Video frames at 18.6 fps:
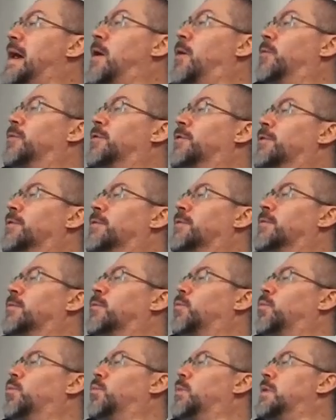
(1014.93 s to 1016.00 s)
out,
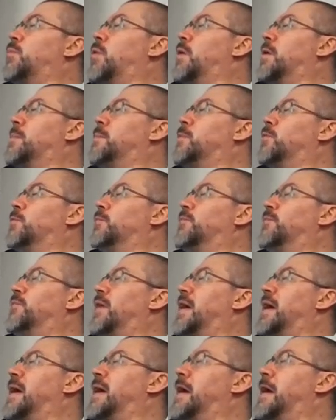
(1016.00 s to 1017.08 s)
we want to move
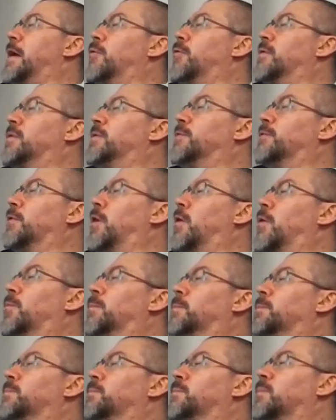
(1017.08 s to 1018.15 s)
very
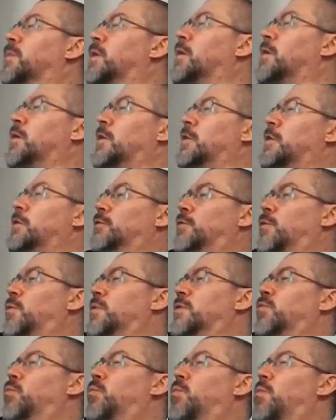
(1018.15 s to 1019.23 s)
slow. So
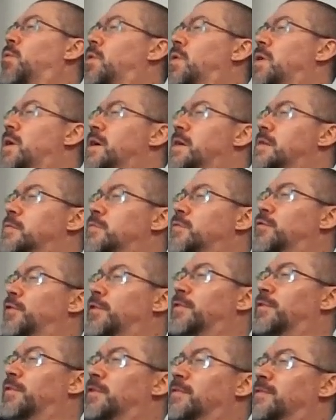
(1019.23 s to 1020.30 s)
it's one
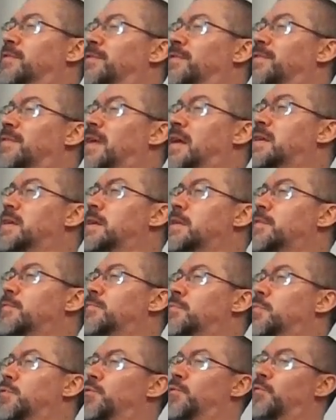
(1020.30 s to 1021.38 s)
just consecutive
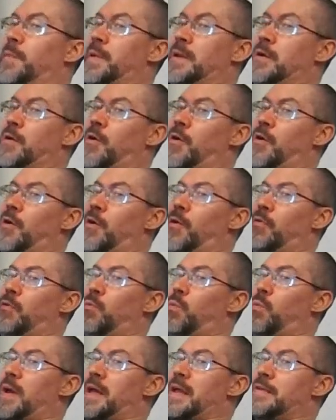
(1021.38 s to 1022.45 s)
movement all the
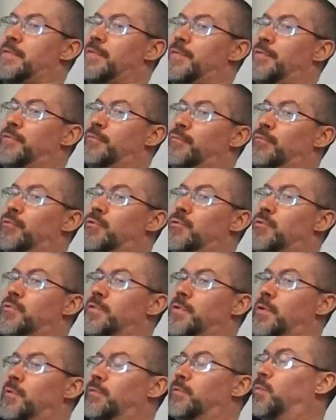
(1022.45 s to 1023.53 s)
way through
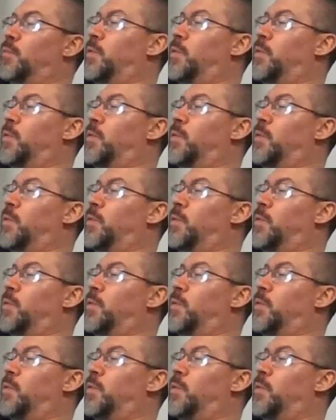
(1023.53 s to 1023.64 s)
those